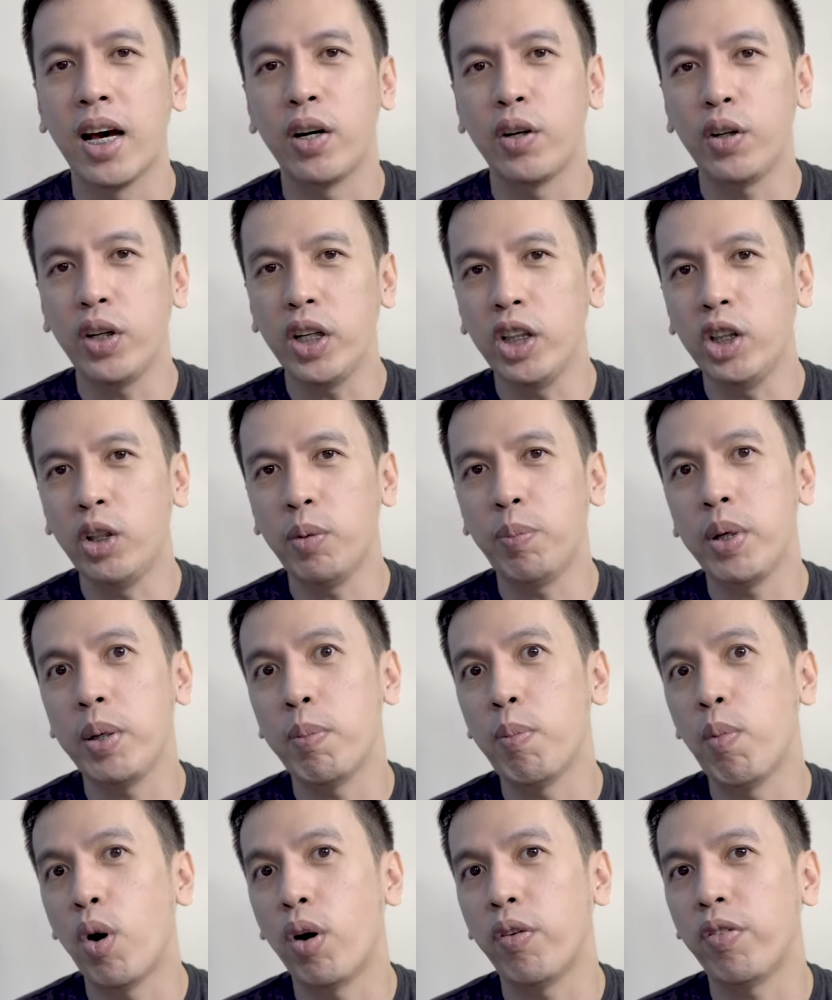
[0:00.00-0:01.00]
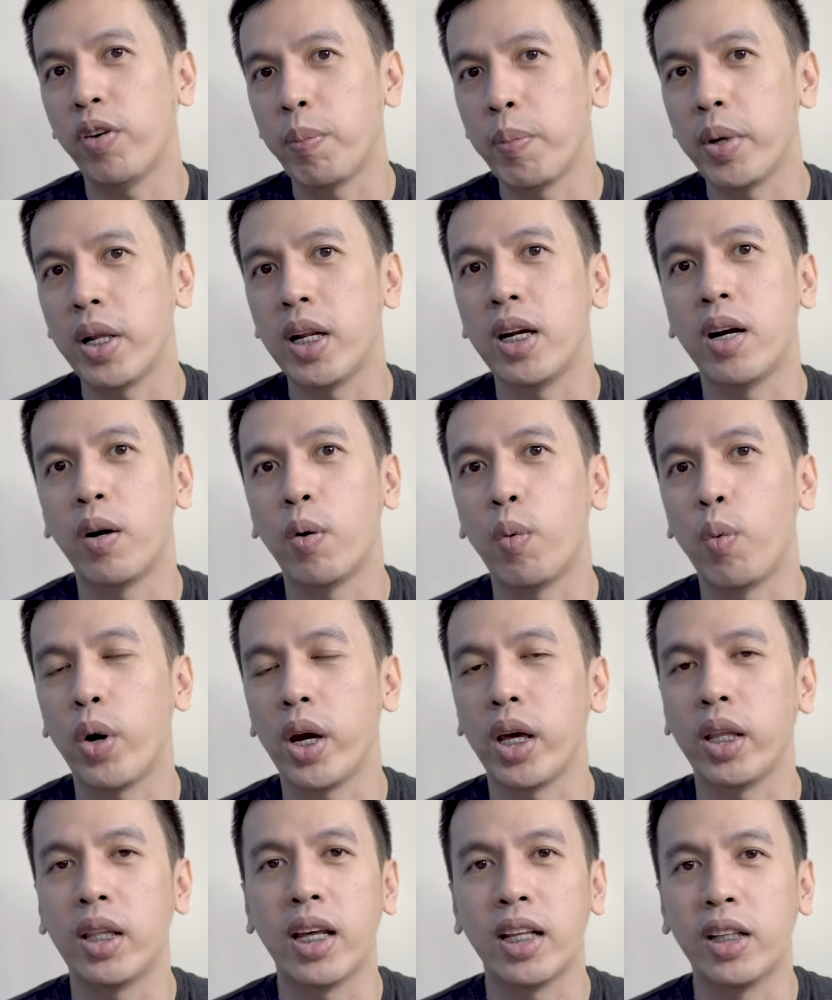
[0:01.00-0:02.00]
you need to be more familiar
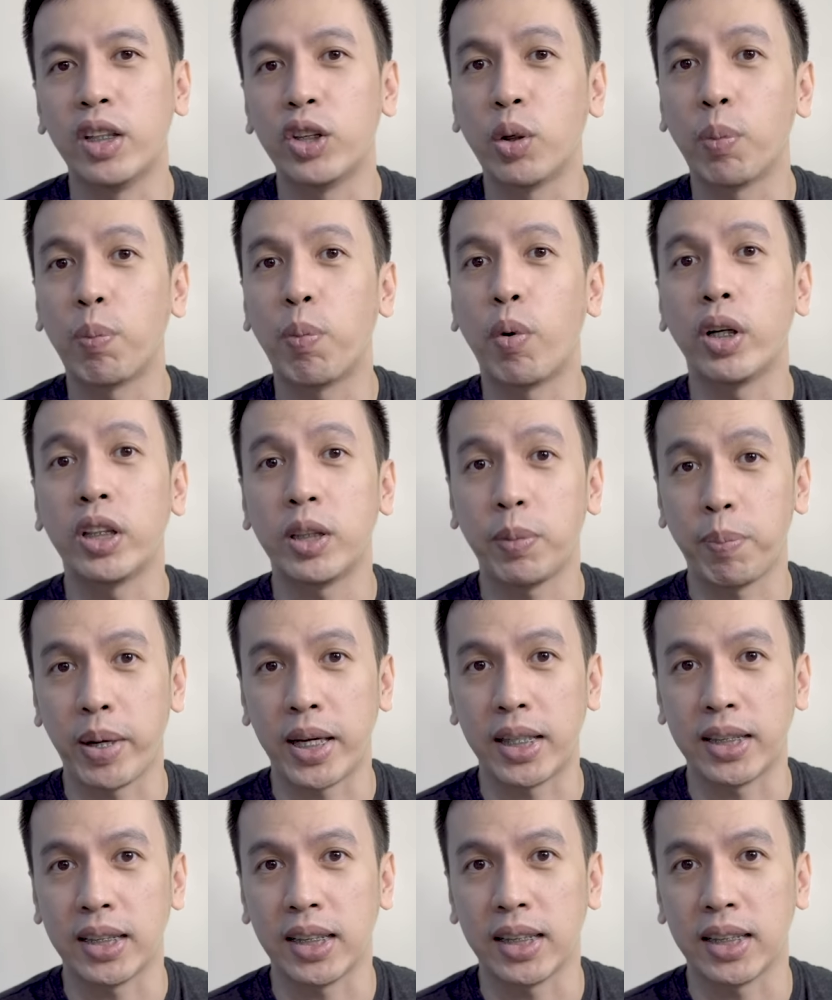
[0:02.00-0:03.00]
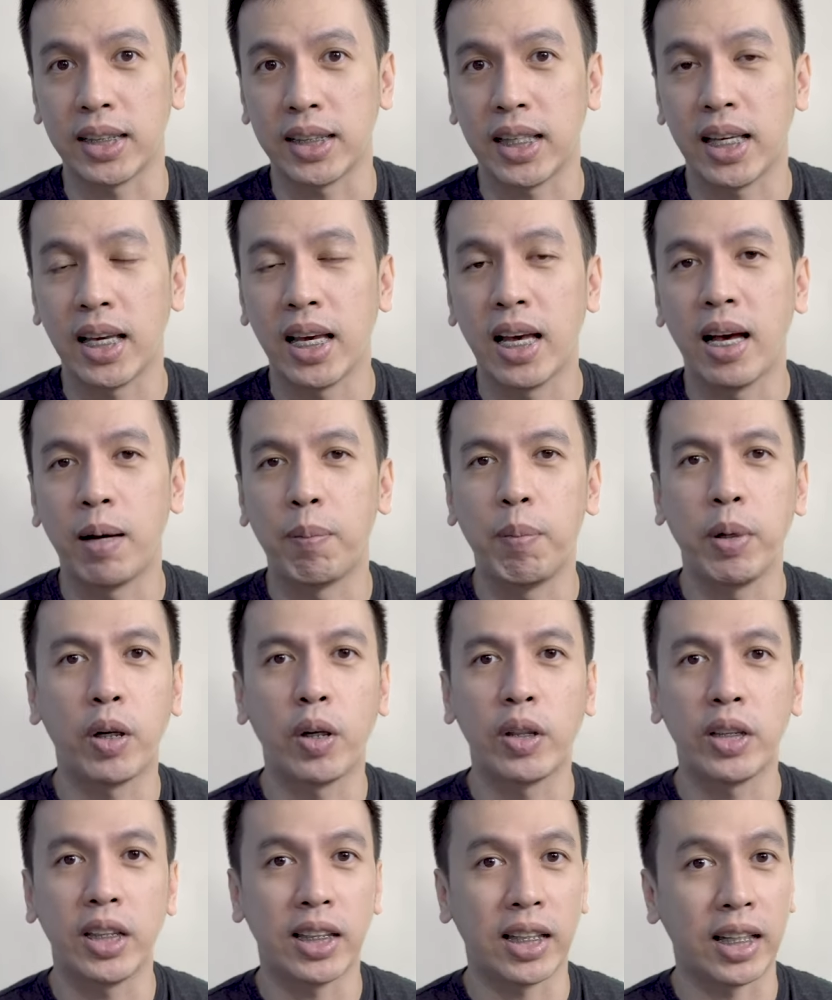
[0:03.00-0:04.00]
with the support spaces
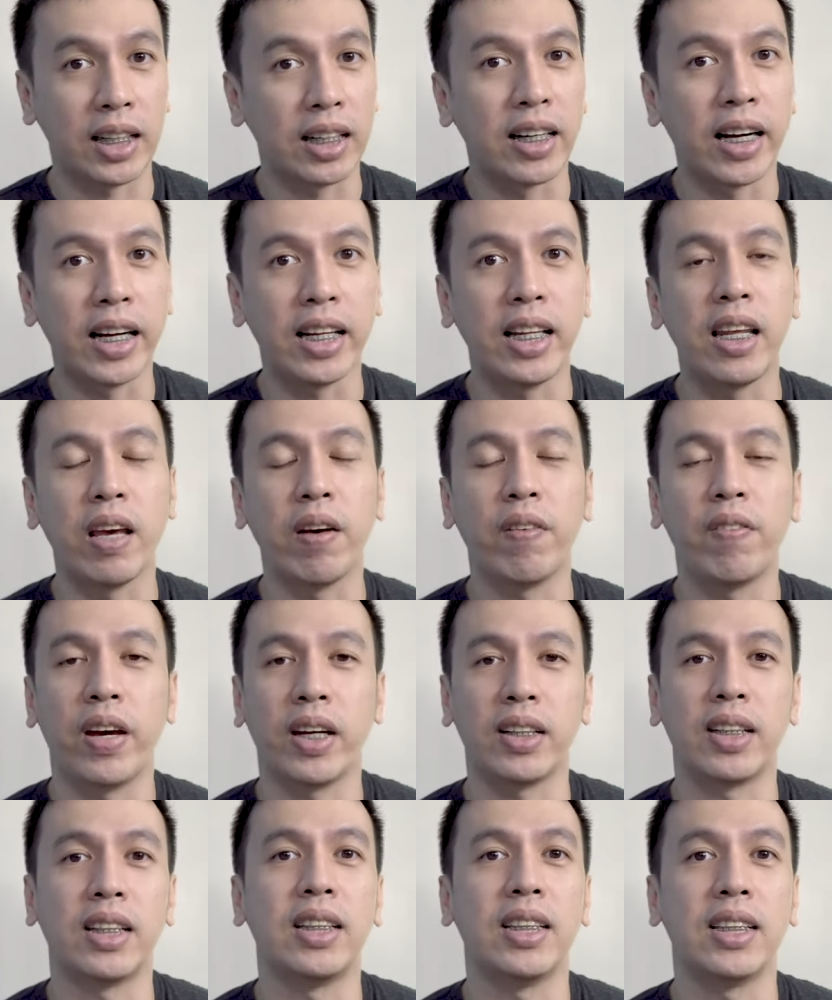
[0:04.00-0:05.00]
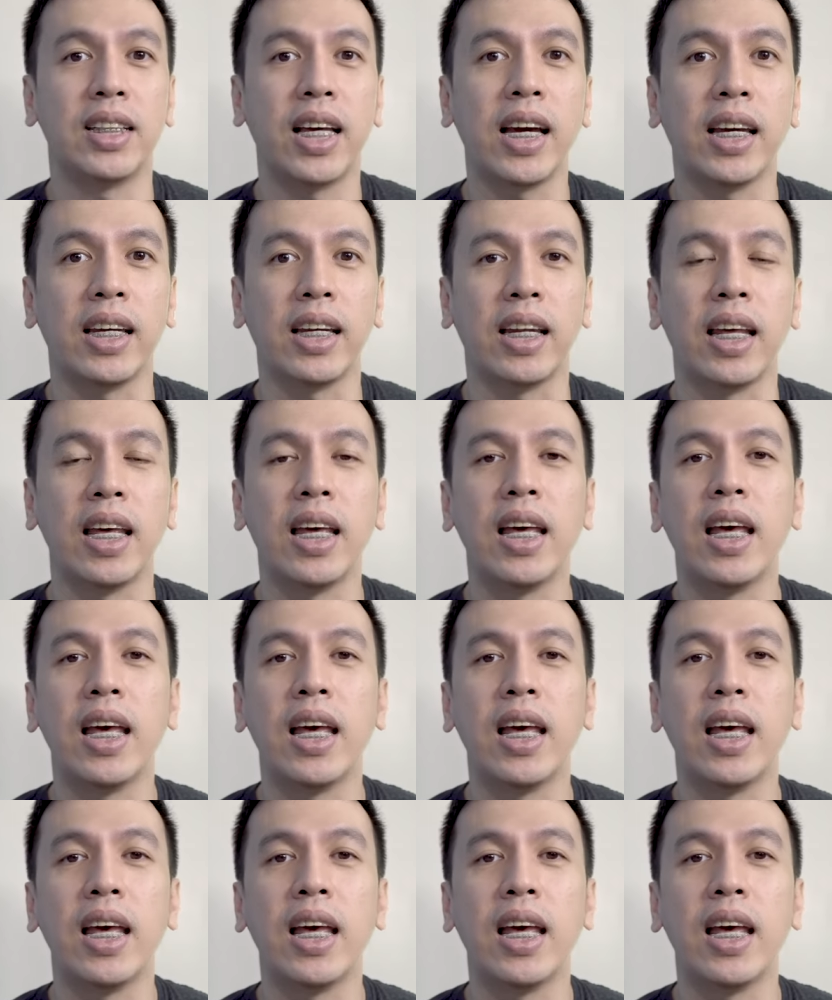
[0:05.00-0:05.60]
because it can greatly affect the design.